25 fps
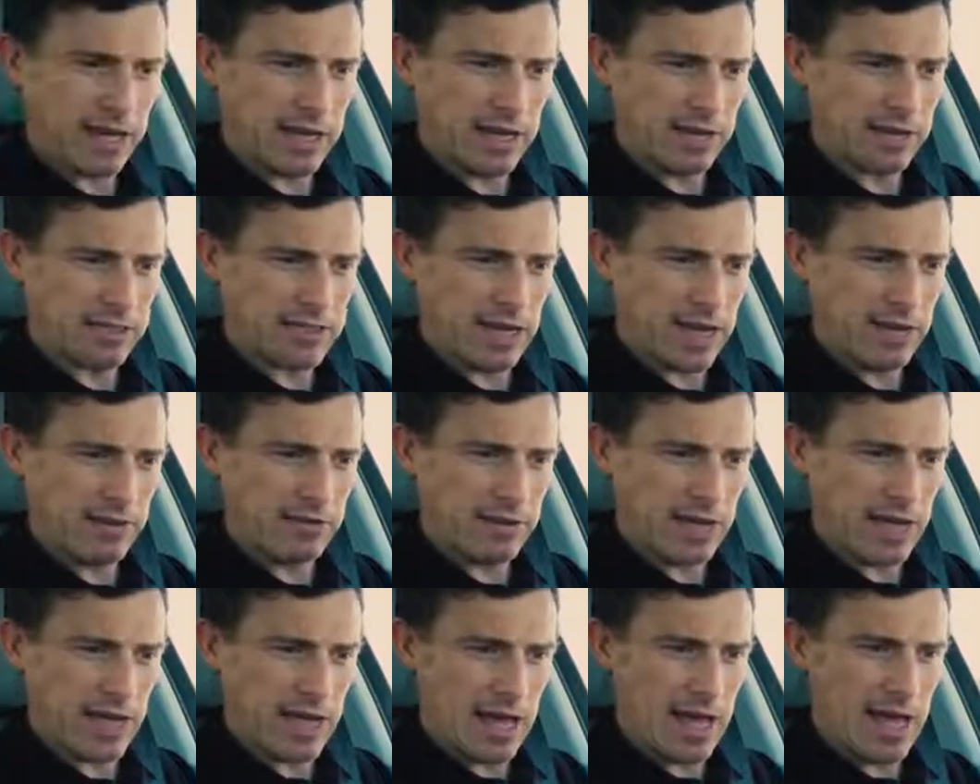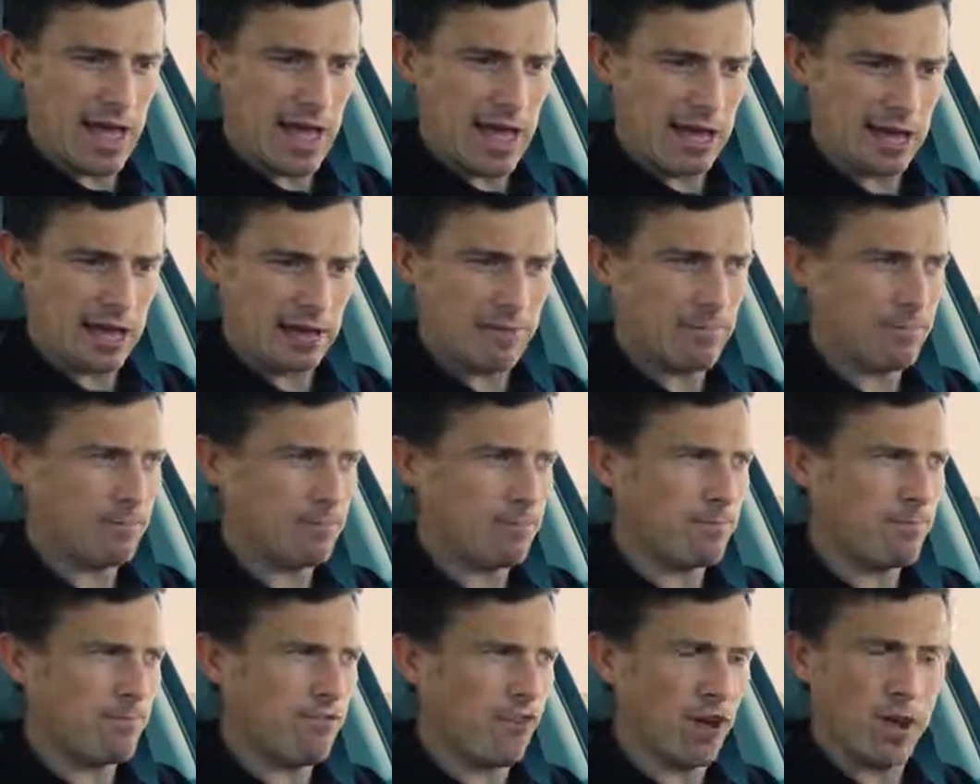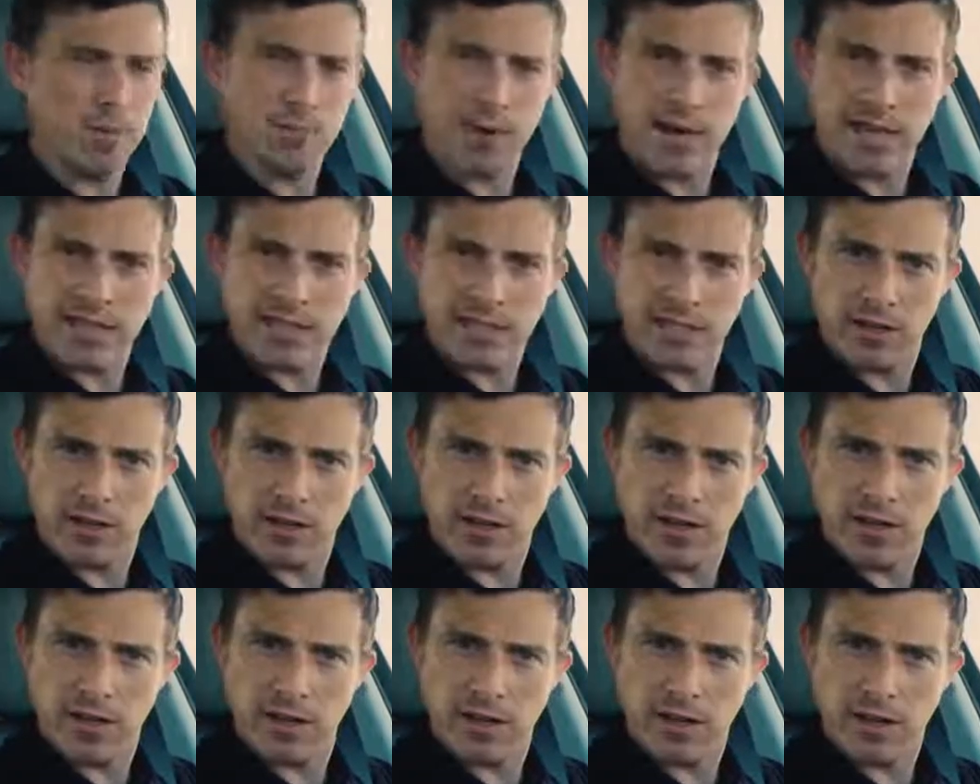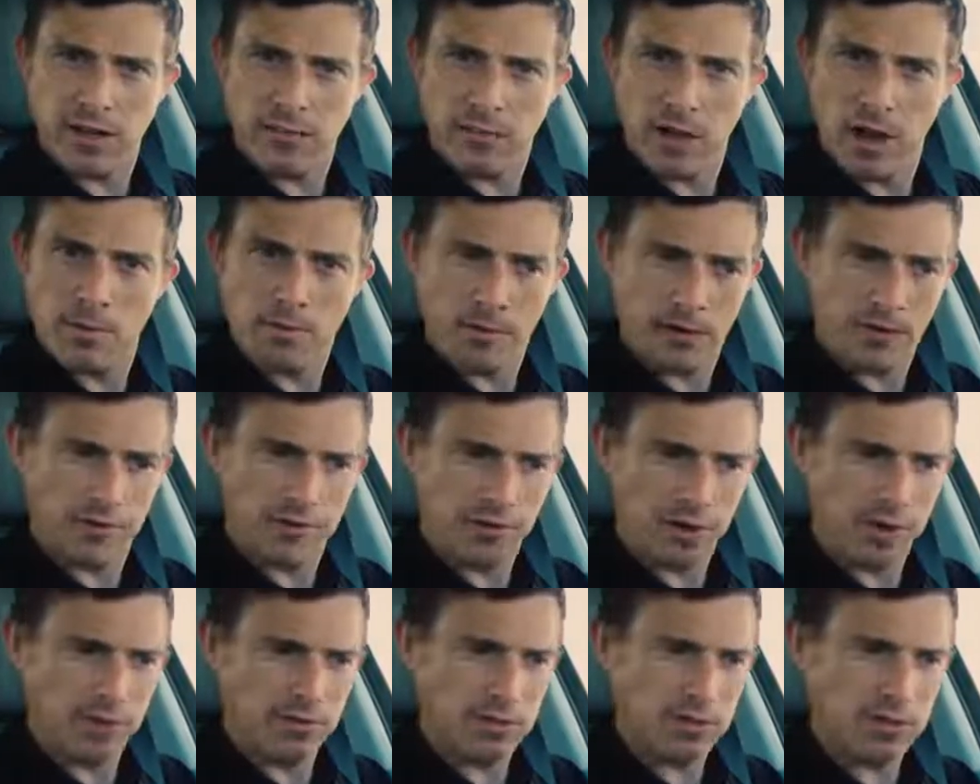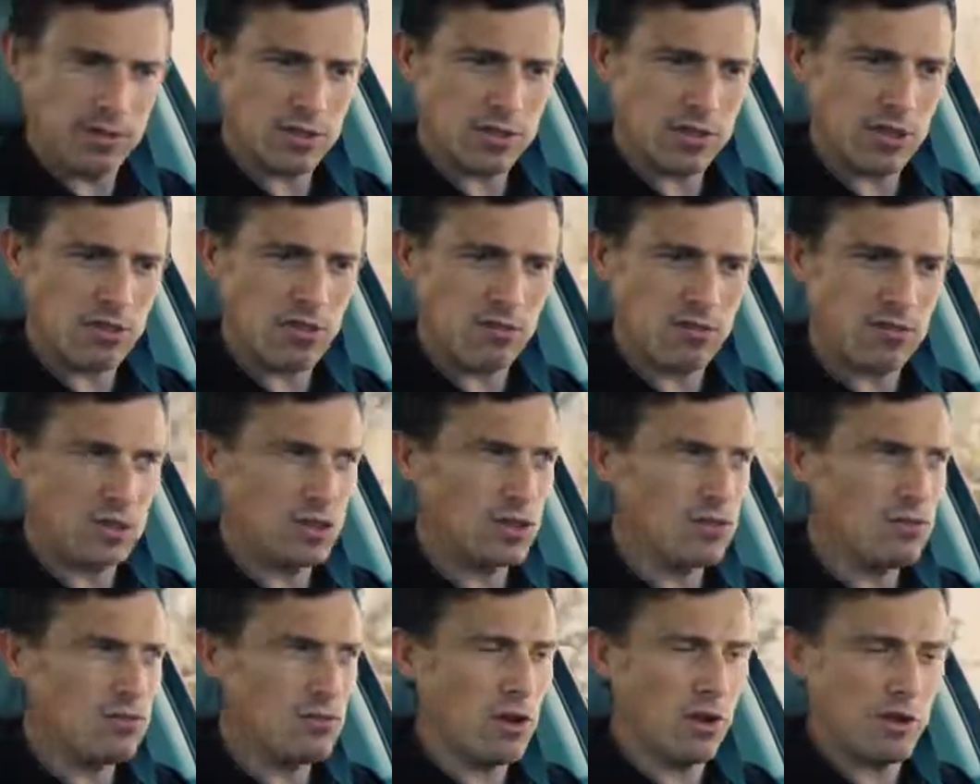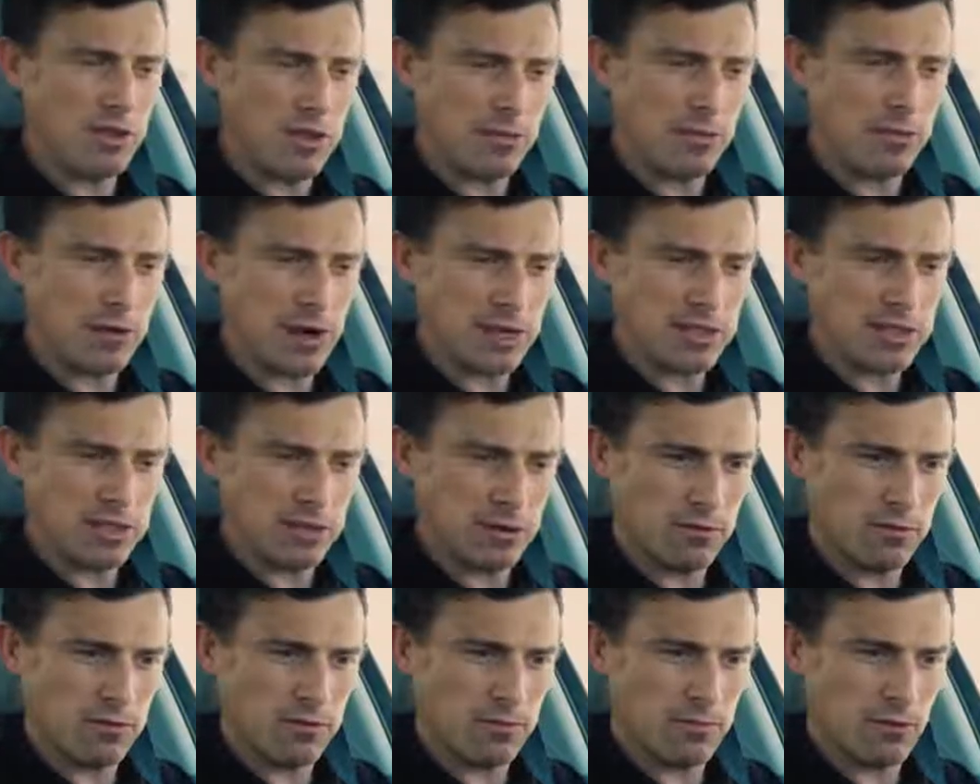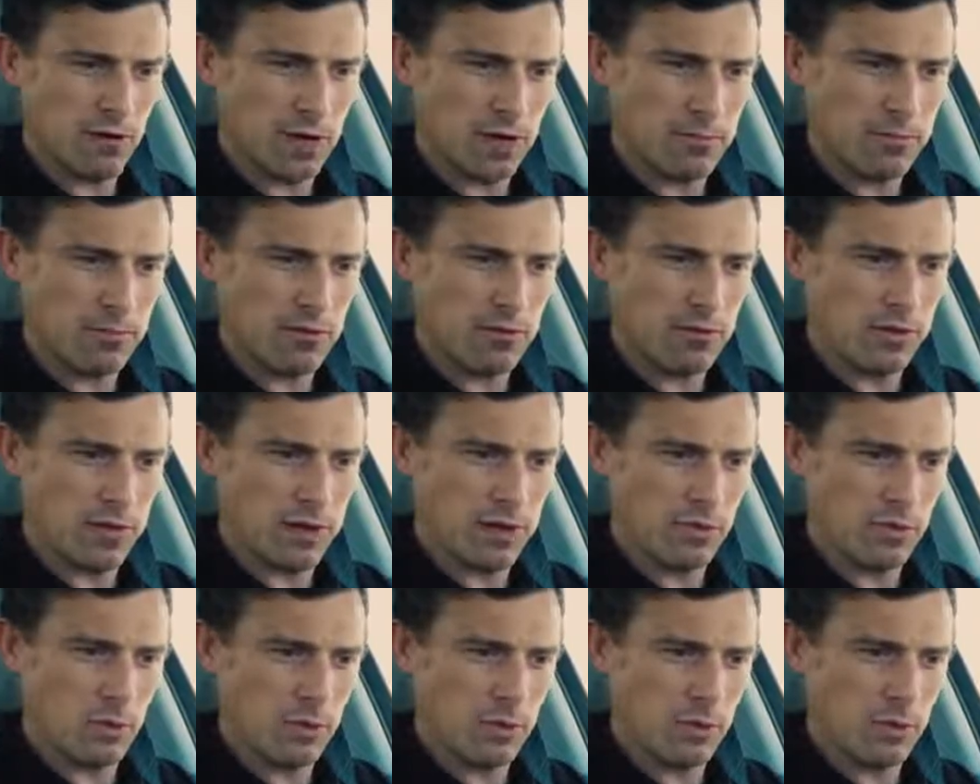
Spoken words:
click sound, and it vibrates slightly like your mobile phone does, so you do know that you pressed the right button that you